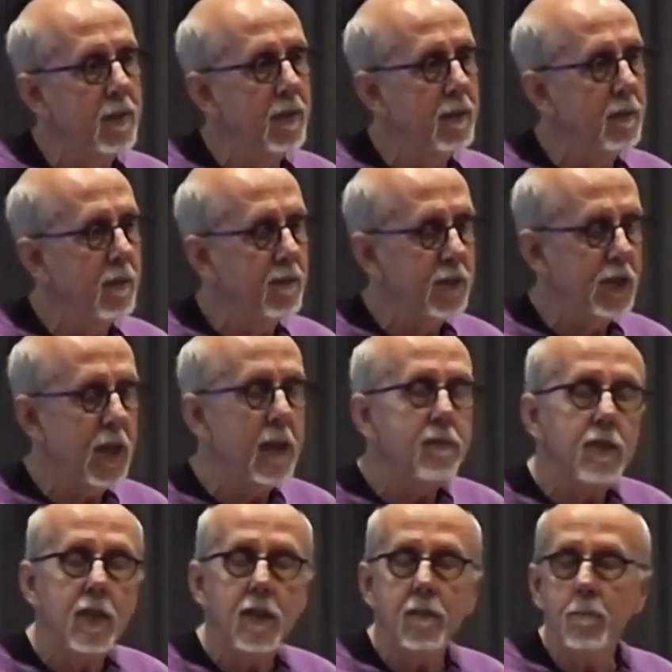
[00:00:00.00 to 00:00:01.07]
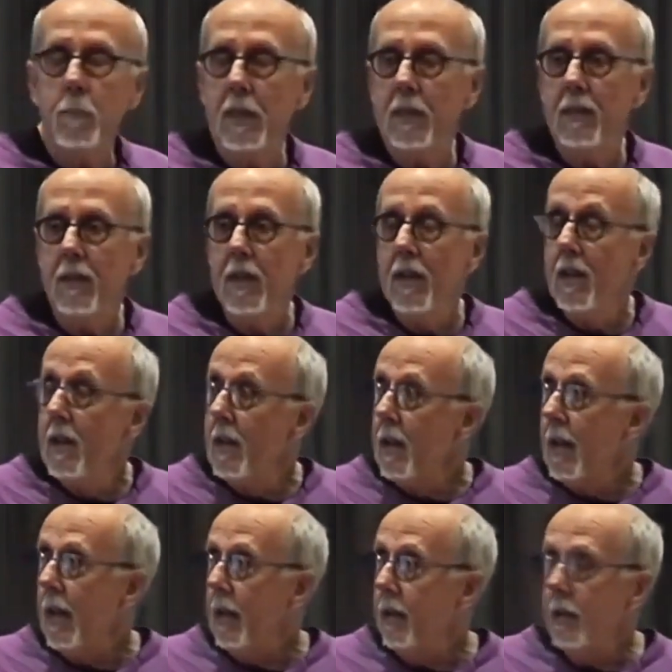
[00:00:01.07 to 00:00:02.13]
the safety of meat,
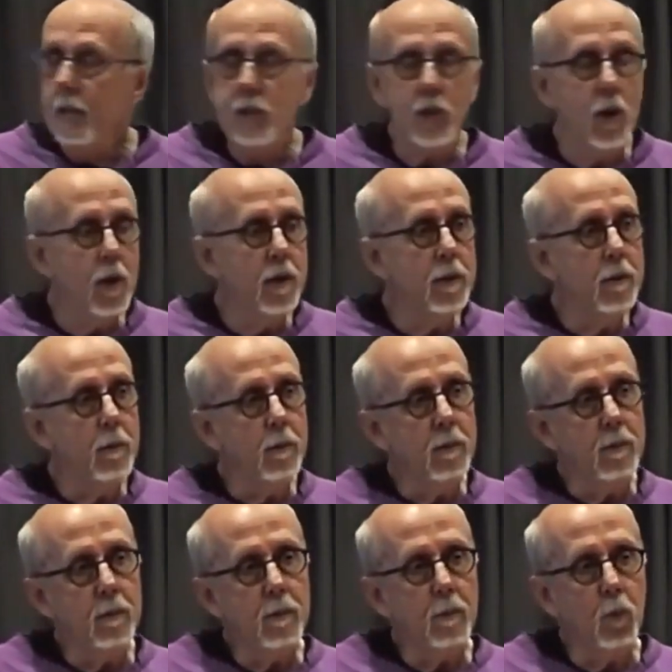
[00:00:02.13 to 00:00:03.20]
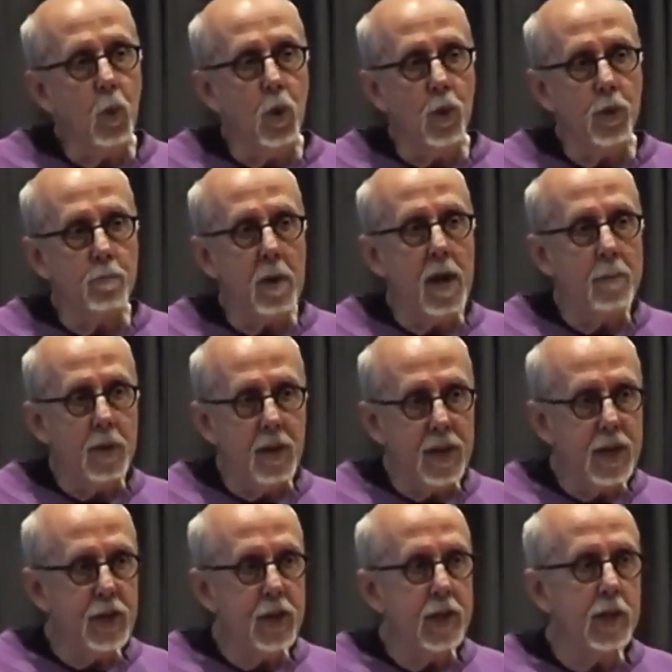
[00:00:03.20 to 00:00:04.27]
and he saw the world
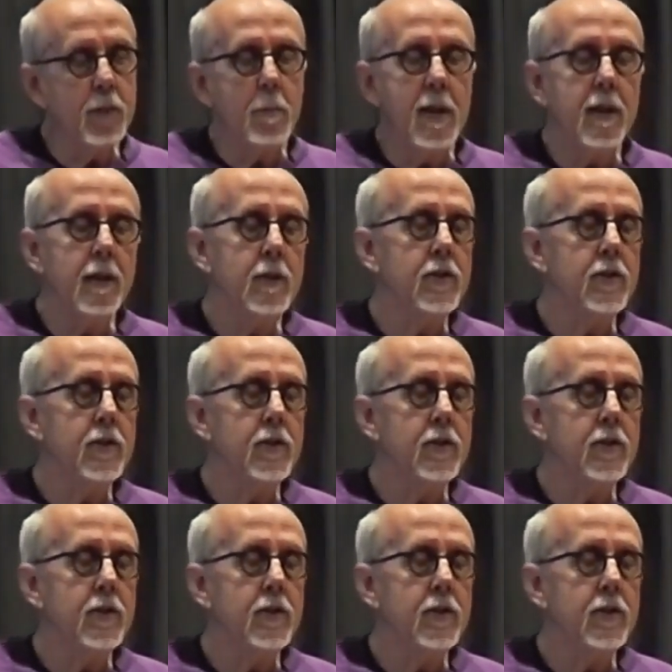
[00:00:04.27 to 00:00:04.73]
population expanding.